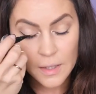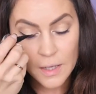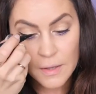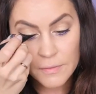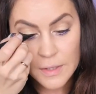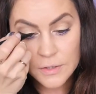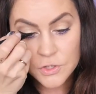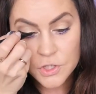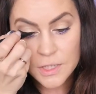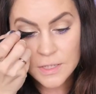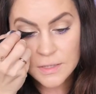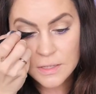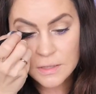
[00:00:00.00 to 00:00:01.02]
And then
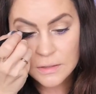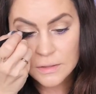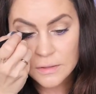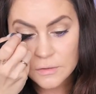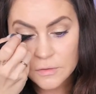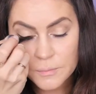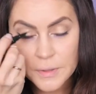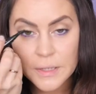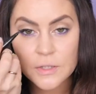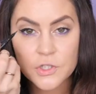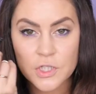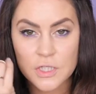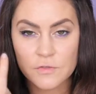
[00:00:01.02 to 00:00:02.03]
just a little
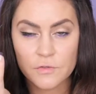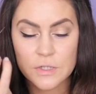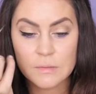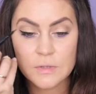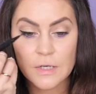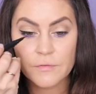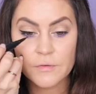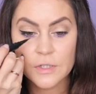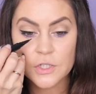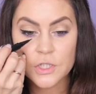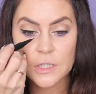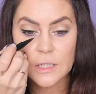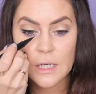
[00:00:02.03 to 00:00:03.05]
bit, just for some
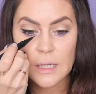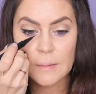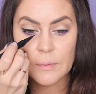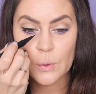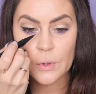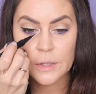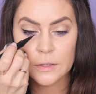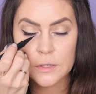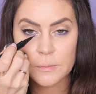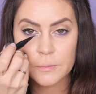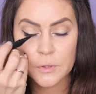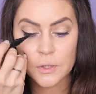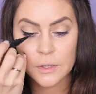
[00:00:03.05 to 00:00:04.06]
definition, I'm going to
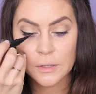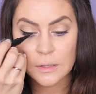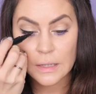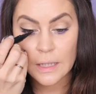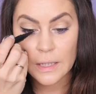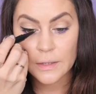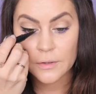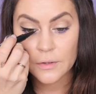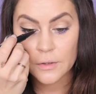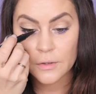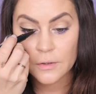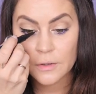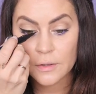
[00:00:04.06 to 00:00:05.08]
put
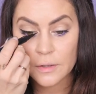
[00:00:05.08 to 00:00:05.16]
liner